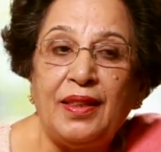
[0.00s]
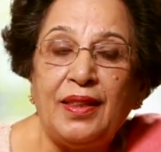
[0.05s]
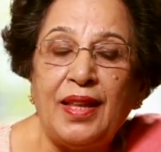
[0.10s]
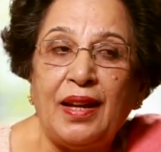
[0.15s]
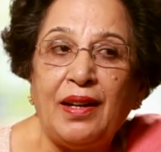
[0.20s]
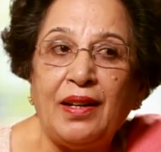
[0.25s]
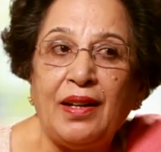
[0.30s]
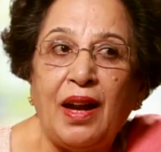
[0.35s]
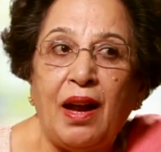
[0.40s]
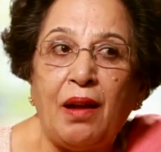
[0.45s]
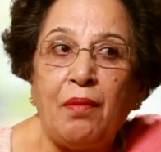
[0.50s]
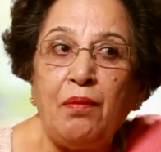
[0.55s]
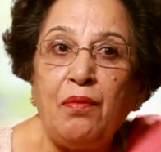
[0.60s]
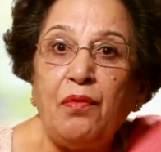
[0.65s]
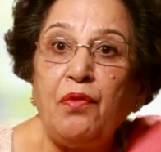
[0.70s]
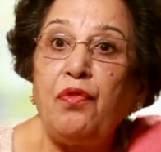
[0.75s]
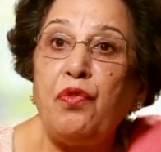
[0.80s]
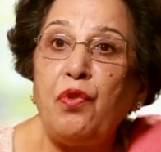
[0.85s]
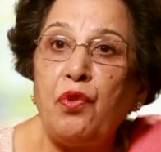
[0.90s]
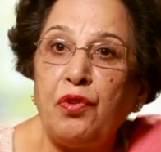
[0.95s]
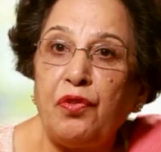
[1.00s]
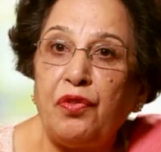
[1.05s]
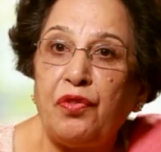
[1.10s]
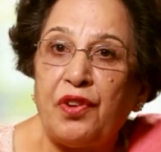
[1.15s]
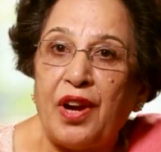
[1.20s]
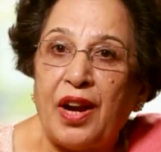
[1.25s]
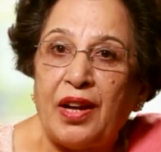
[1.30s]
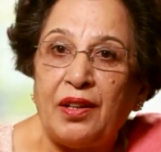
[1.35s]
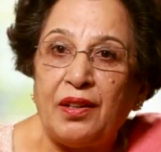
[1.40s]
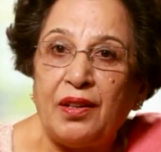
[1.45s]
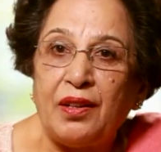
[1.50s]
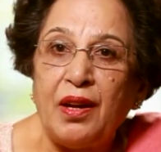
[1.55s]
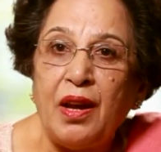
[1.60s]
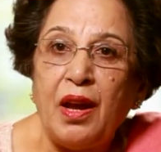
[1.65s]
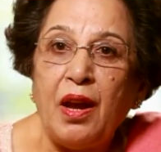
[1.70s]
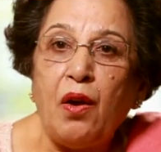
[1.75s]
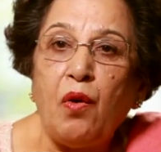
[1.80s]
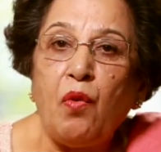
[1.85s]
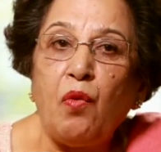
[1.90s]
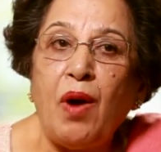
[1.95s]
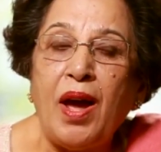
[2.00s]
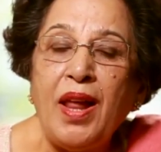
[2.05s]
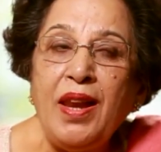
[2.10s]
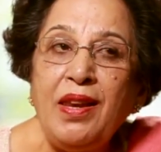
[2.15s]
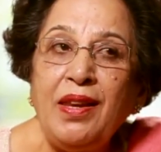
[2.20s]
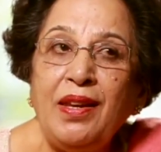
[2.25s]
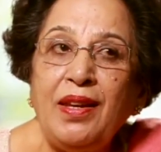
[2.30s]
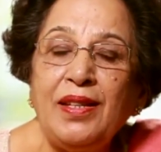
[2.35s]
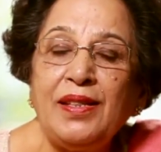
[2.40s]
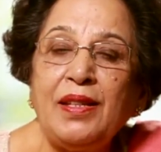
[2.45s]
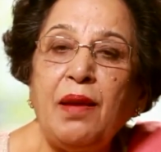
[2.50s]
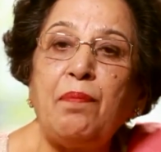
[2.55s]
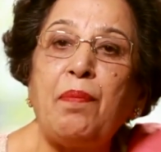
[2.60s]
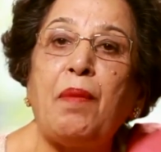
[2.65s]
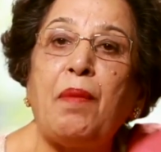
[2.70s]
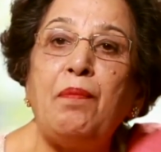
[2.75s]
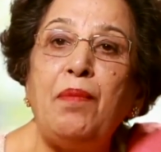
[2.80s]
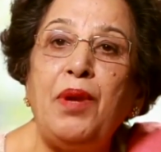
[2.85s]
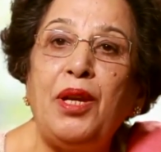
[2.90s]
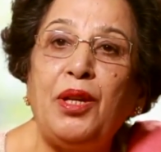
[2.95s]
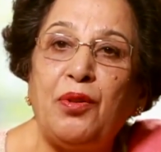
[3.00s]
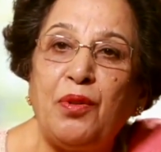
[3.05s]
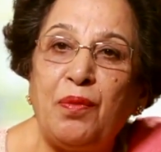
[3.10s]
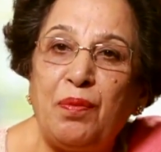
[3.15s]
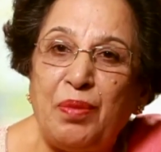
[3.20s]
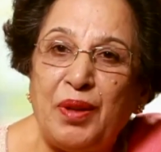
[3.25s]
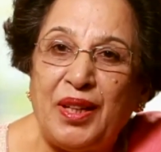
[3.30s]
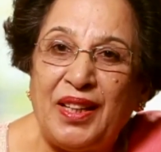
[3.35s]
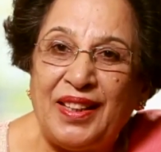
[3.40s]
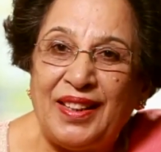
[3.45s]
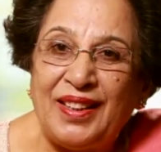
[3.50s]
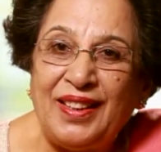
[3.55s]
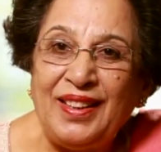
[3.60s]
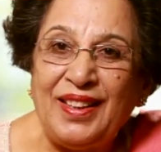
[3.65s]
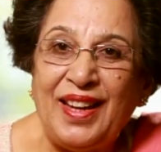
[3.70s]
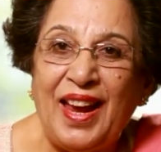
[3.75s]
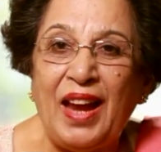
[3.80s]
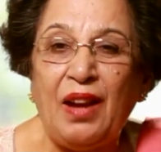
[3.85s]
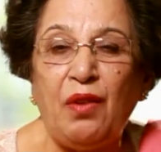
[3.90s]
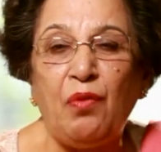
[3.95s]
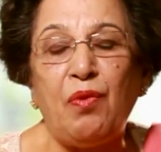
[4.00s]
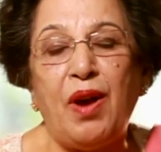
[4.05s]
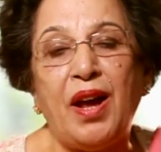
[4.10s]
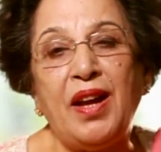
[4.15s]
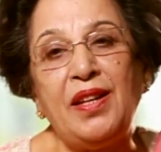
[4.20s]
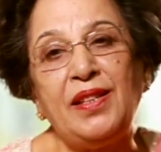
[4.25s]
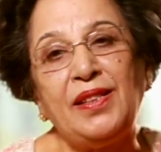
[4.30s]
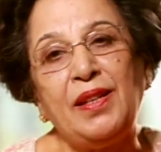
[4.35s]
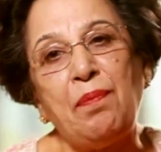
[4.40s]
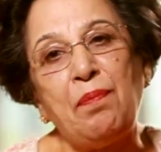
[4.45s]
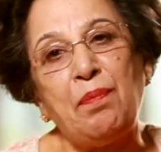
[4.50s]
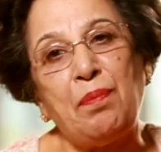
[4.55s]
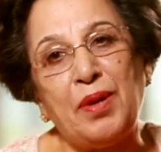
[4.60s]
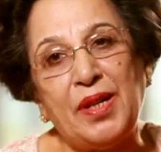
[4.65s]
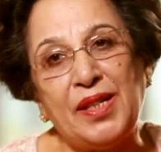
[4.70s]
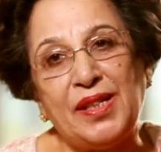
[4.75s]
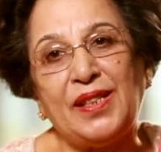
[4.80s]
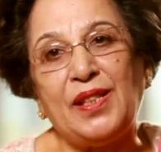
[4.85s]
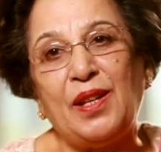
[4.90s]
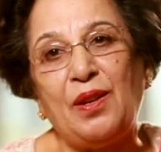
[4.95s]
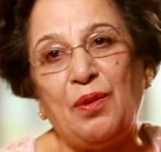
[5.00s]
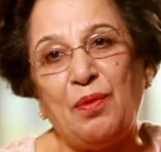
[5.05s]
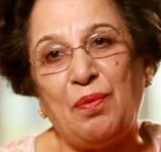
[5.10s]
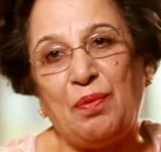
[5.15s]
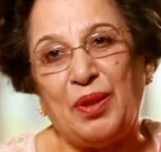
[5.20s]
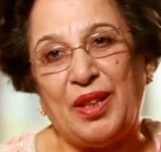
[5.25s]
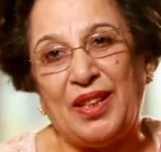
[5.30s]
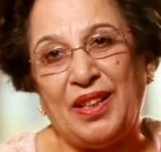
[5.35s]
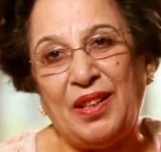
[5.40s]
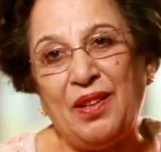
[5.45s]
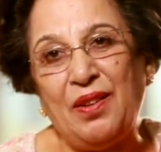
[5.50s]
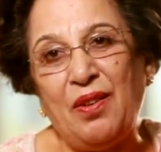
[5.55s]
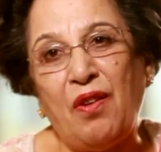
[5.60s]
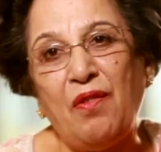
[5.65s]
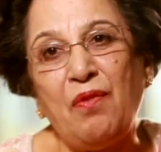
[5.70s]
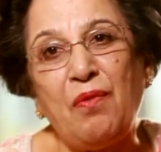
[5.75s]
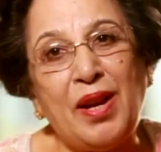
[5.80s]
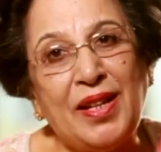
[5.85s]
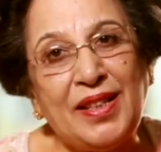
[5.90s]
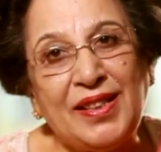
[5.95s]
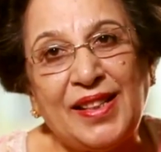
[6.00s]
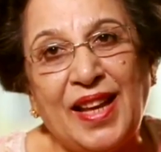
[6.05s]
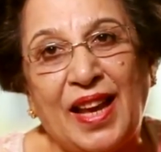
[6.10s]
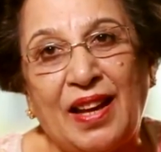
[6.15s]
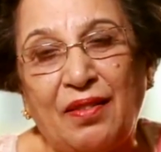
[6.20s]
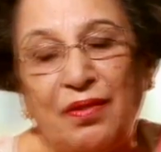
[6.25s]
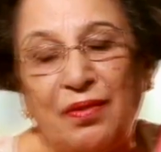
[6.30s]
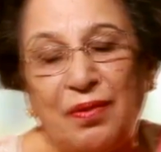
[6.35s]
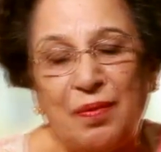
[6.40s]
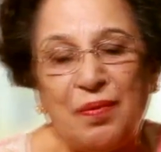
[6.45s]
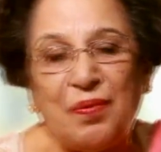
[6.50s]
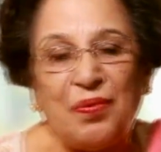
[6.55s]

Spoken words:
that come forefront. One is a public opinion and one is a personal opinion of oneself.